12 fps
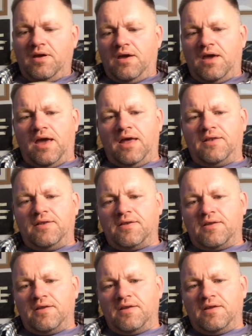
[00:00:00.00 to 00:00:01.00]
and
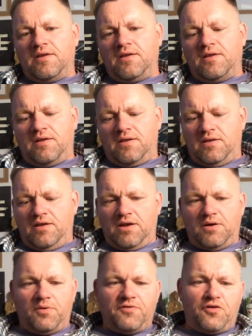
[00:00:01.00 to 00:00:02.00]
you
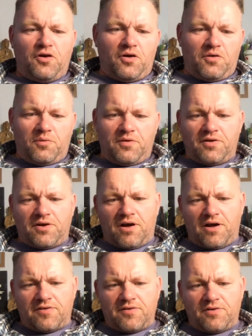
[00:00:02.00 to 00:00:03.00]
know, we've got an
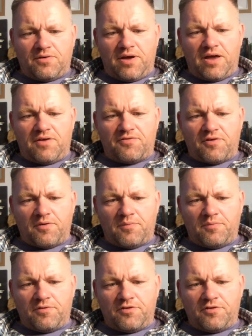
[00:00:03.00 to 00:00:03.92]
article here from the